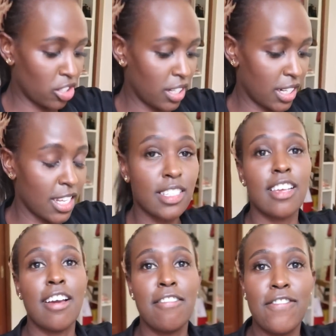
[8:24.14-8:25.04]
It
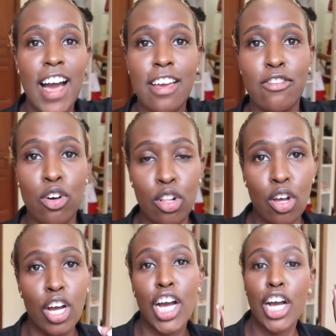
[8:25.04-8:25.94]
is 5
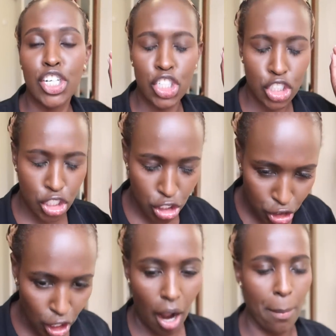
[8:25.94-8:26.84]
o'clock
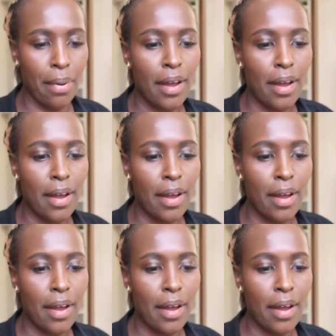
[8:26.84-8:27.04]
sharp.